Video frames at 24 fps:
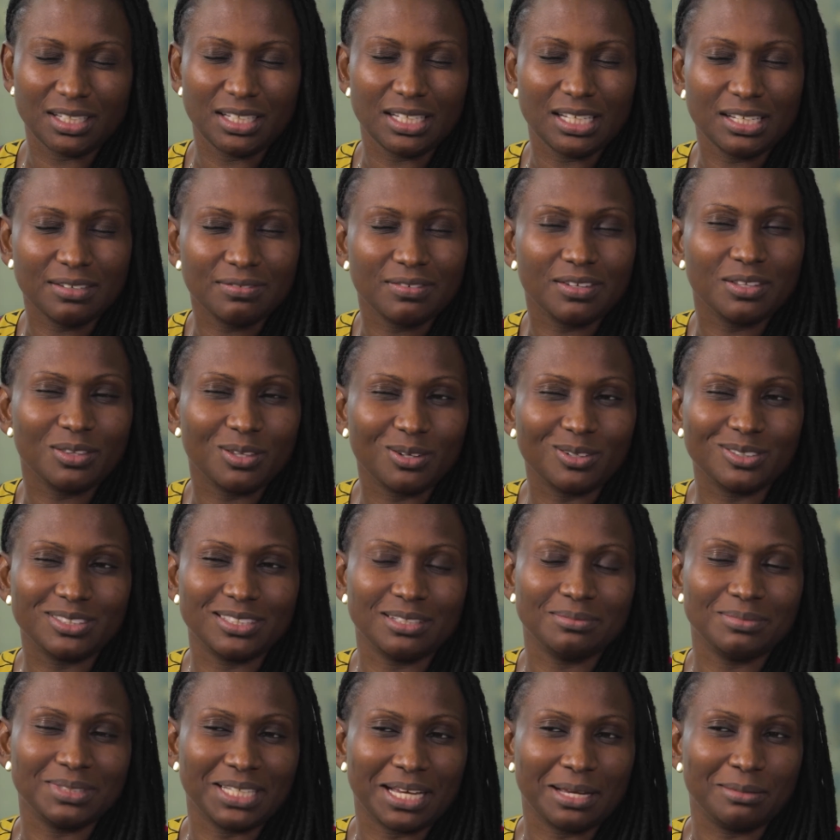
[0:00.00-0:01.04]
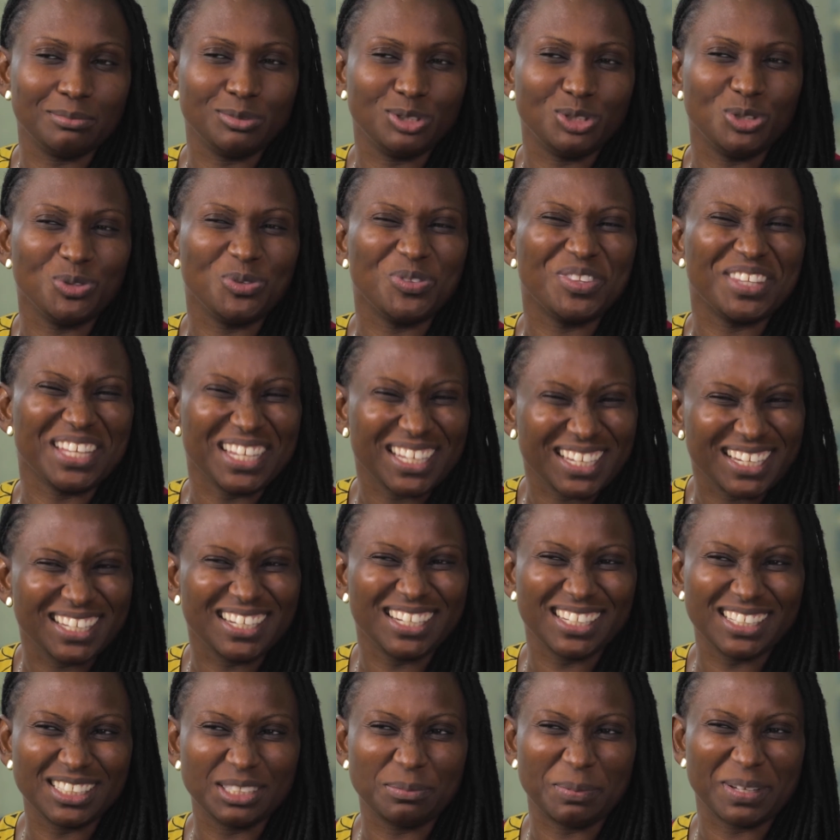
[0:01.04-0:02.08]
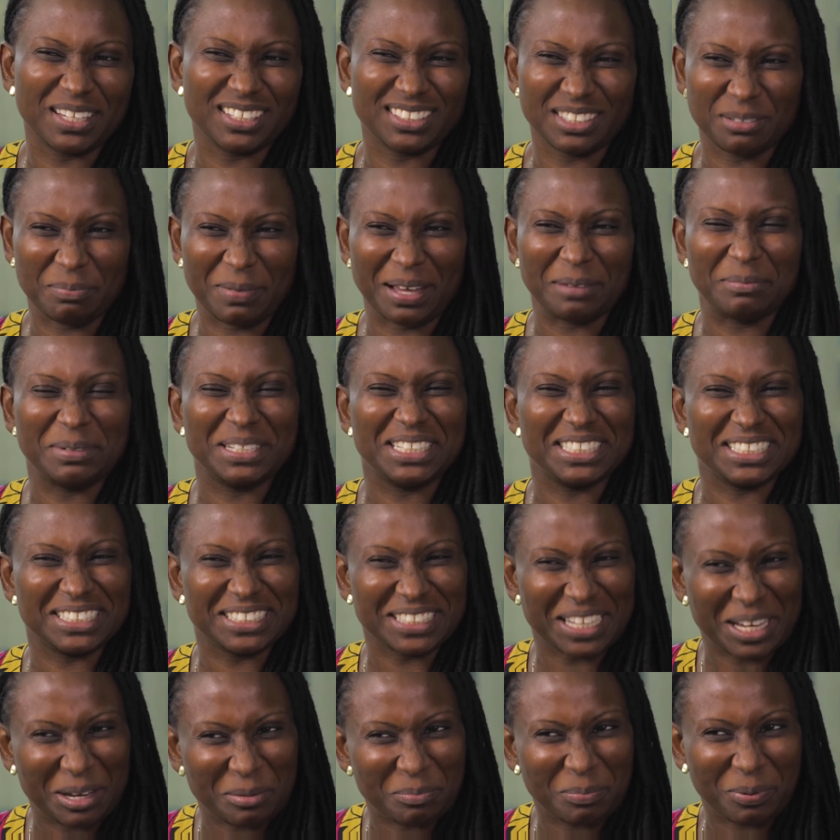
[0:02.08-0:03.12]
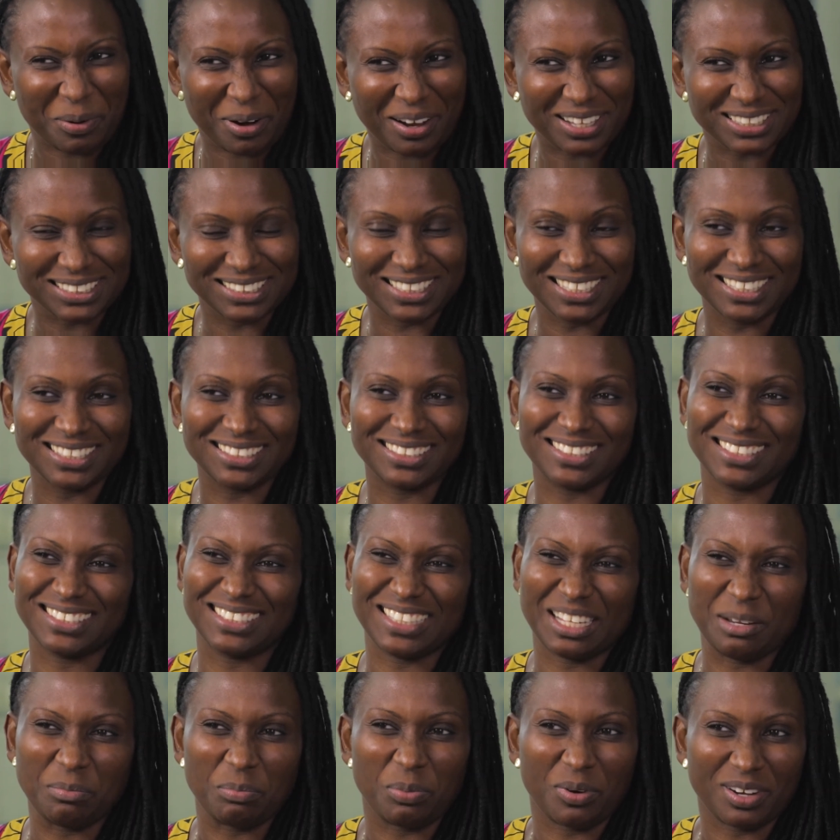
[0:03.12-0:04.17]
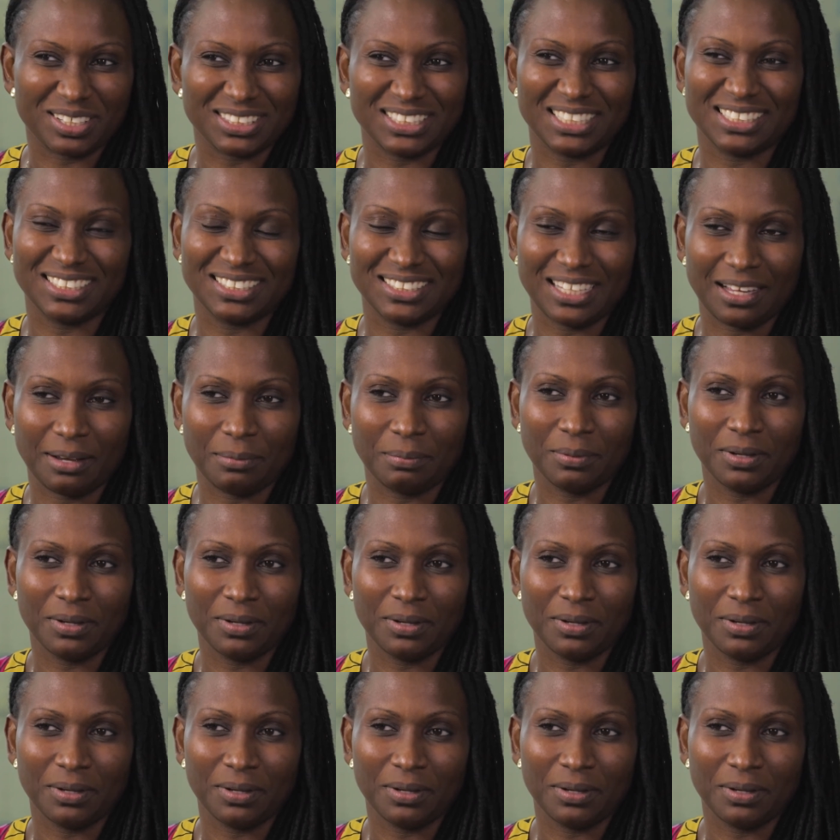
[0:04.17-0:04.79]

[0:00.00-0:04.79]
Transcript: Even though sometimes you think it is because it might be the same process, the same process step,